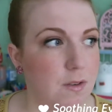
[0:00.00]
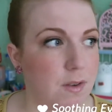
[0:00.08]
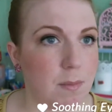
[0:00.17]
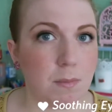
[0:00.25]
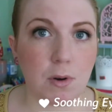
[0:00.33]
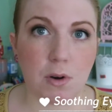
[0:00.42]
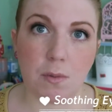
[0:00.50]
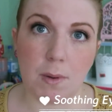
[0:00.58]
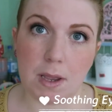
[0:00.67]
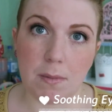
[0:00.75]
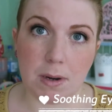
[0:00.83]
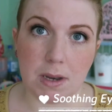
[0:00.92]
I feel more
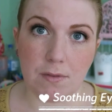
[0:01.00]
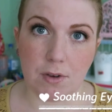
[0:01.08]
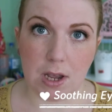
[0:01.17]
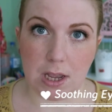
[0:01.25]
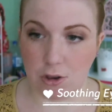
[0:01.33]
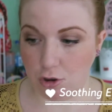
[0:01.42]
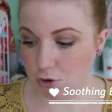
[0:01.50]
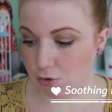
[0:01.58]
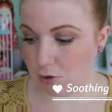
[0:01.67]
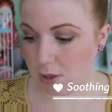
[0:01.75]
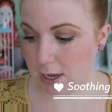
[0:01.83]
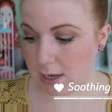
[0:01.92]
awake whenever I
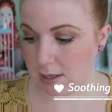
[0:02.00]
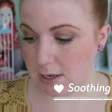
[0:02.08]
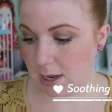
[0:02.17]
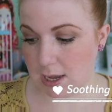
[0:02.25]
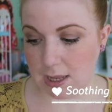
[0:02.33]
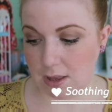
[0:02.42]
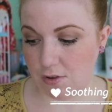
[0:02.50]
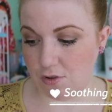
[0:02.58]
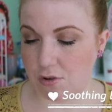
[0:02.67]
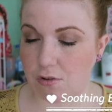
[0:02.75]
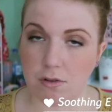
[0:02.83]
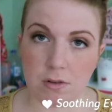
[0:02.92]
use that, and it's
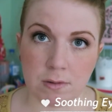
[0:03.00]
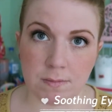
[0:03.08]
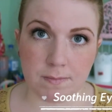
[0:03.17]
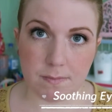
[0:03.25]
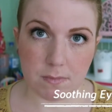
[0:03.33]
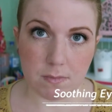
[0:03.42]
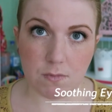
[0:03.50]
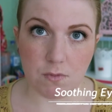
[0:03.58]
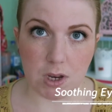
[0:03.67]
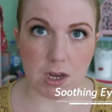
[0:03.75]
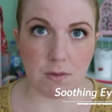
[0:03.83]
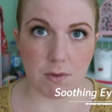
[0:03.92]
just
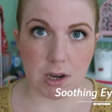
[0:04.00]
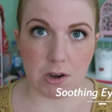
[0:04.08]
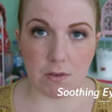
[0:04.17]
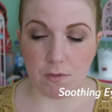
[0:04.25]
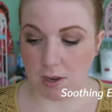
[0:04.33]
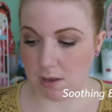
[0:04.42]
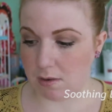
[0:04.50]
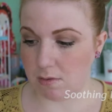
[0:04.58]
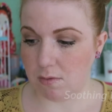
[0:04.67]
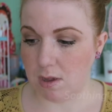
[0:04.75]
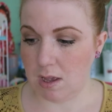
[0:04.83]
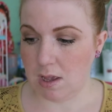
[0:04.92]
really, really lovely.
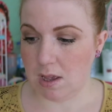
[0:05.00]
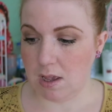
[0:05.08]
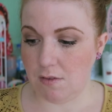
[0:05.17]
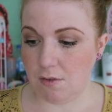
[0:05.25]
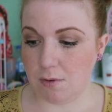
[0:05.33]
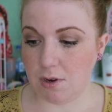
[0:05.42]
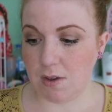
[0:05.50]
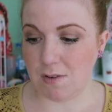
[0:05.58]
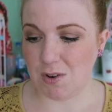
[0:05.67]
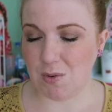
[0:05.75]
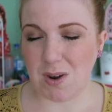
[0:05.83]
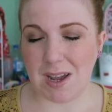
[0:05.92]
So if you want to
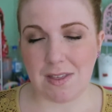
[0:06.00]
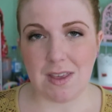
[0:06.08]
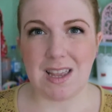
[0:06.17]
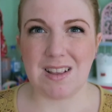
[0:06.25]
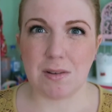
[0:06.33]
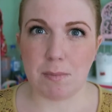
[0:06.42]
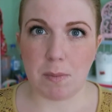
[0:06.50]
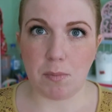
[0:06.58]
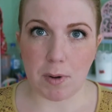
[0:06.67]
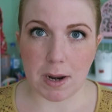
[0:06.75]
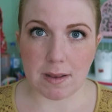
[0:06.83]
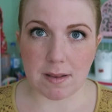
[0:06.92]
give it a go, I think it's a
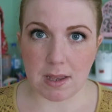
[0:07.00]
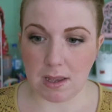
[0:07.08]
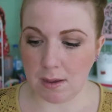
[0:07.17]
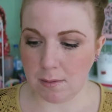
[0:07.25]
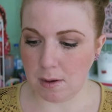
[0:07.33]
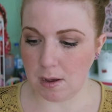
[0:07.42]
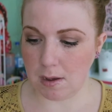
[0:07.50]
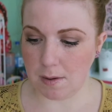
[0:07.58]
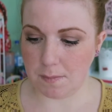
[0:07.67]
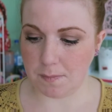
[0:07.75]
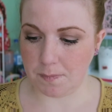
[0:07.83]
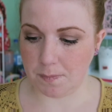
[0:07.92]
bit
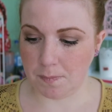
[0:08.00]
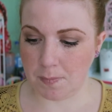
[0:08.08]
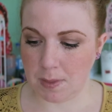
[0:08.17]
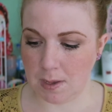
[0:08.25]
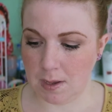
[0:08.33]
pricey,